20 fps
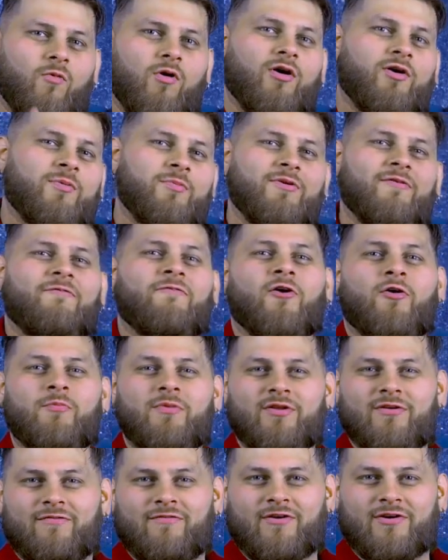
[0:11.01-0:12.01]
Welcome to Foam
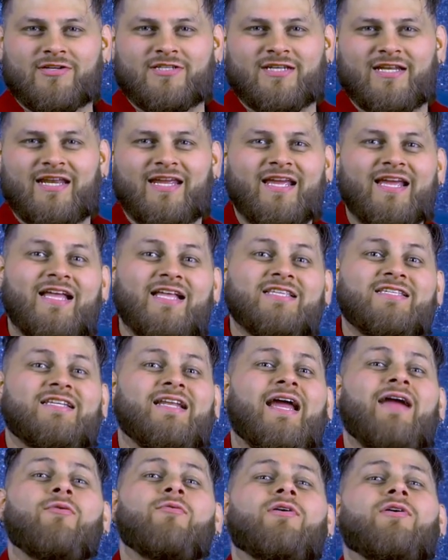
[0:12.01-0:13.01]
University.
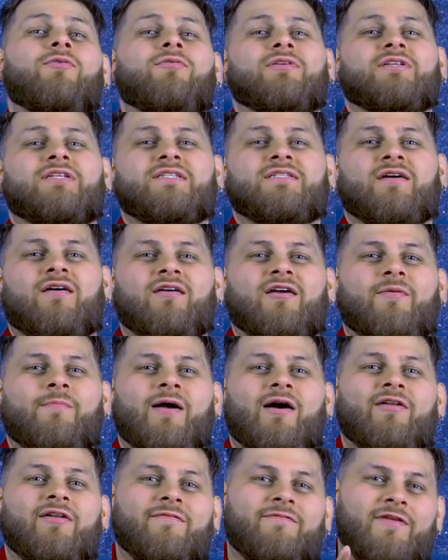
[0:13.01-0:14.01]
Today we're going to talk
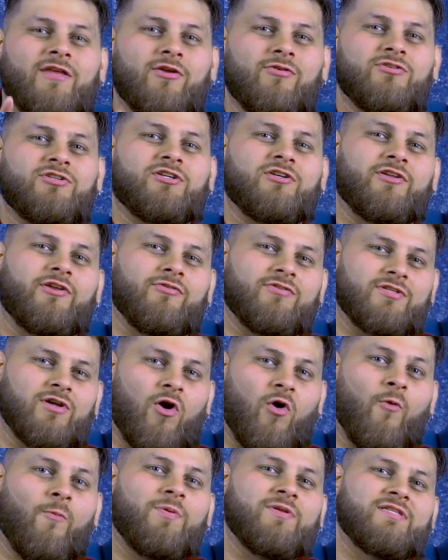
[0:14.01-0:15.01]
about if you should use
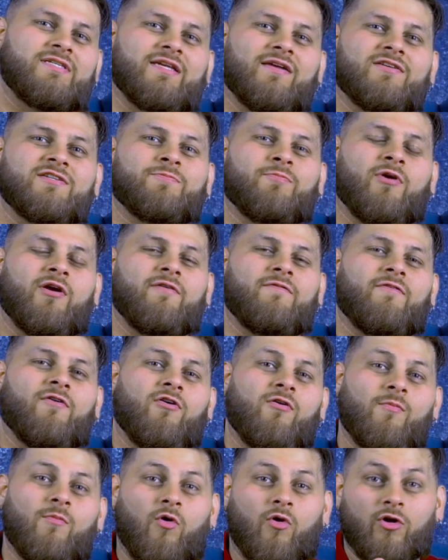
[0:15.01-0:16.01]
open cell spray
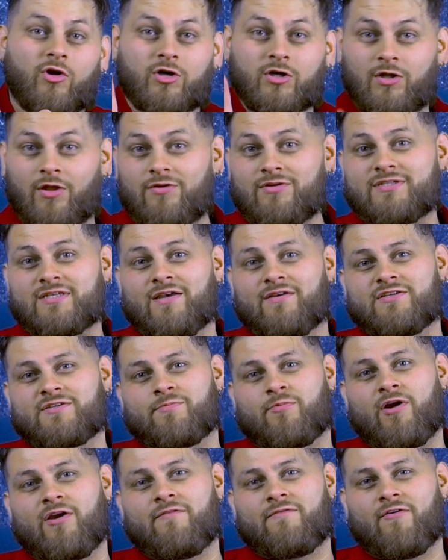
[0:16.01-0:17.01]
foam or closed cell
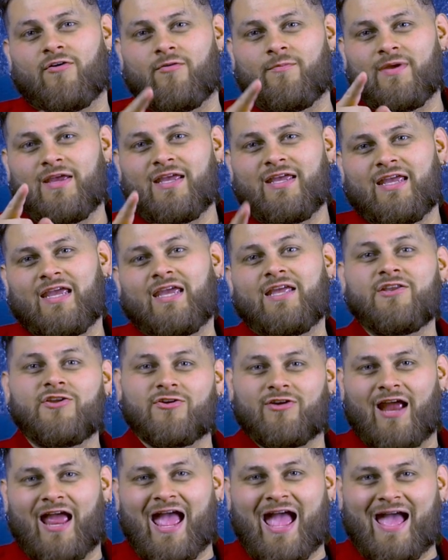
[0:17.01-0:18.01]
spray foam in
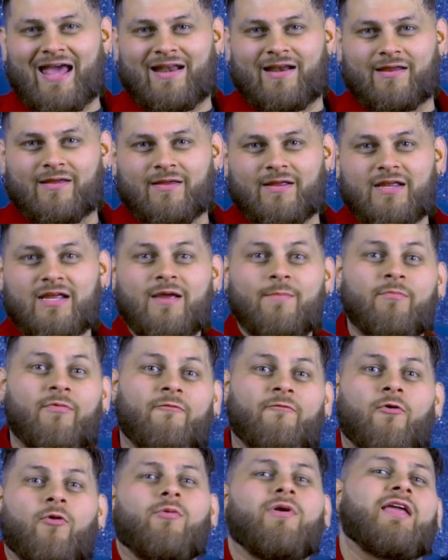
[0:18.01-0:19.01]
your attic.
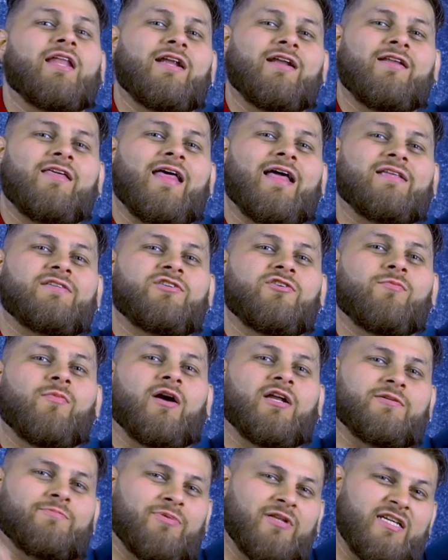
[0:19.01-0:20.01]
Before we get into that too
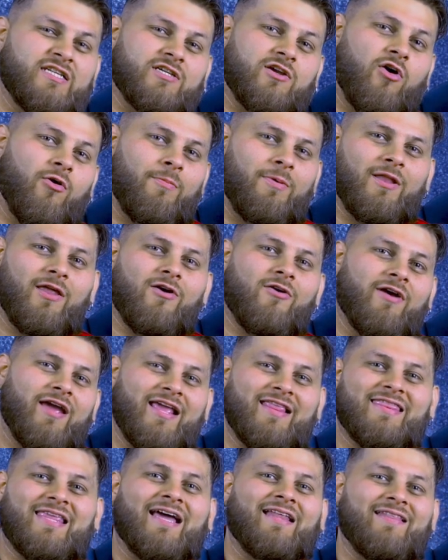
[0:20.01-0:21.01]
much, please go below,
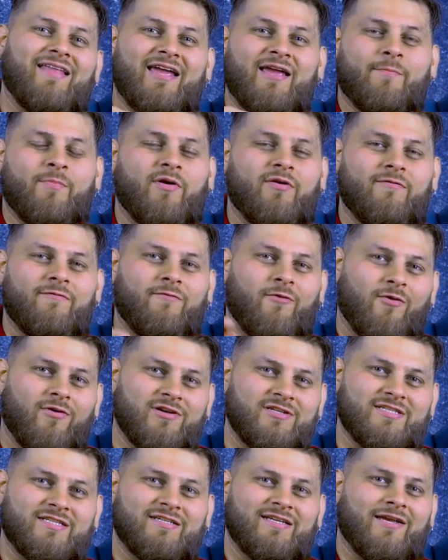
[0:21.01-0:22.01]
hit that like button for
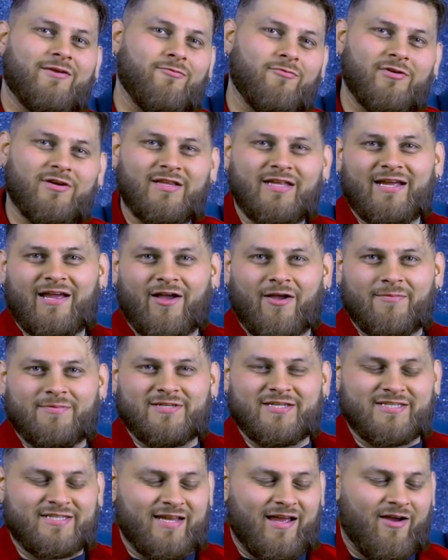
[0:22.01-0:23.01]
us. It really helps
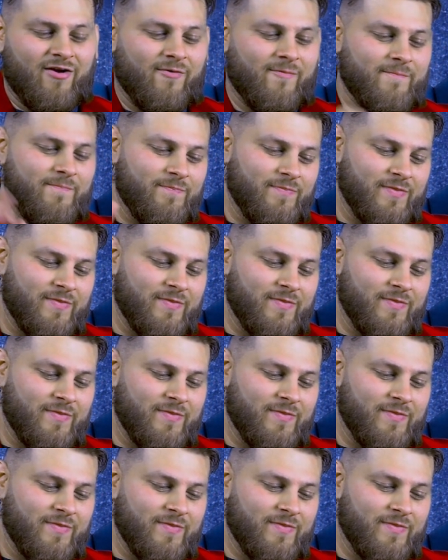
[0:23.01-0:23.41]
us out.